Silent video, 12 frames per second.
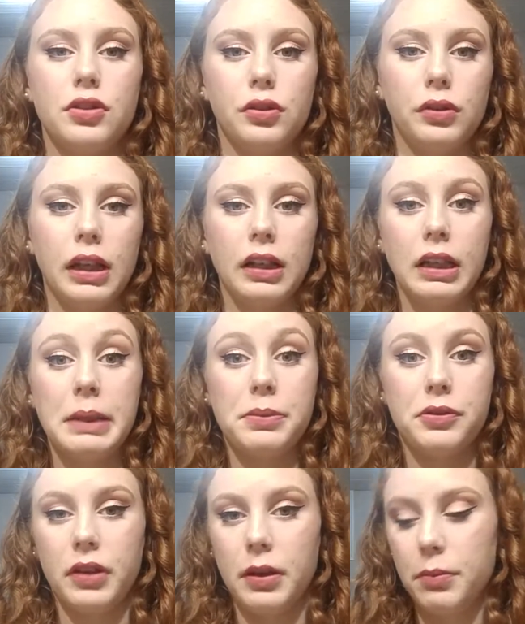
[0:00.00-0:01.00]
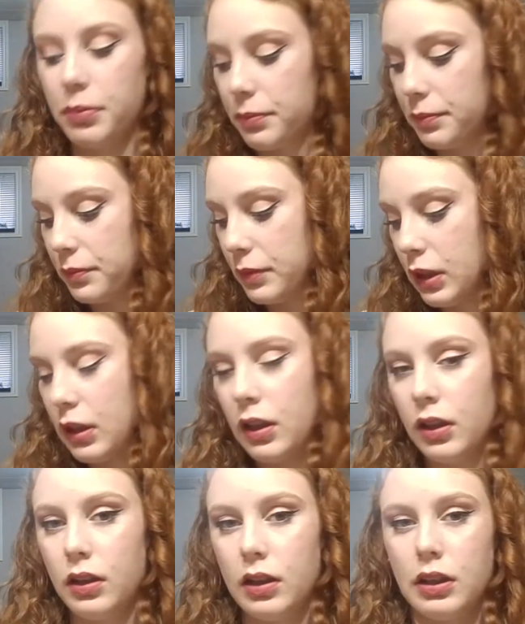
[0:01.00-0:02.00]
to get a lip scrub.
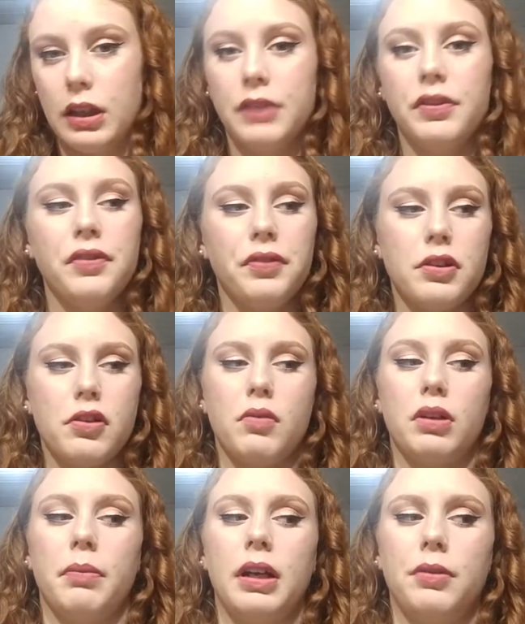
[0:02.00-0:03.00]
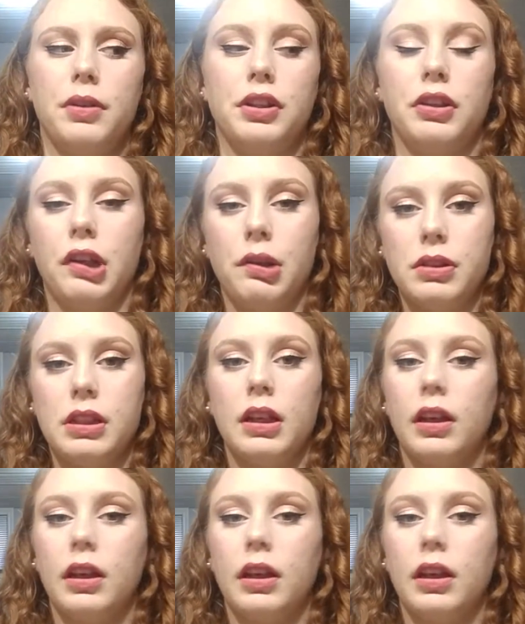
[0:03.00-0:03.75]
Even if you don't want to buy one, you can always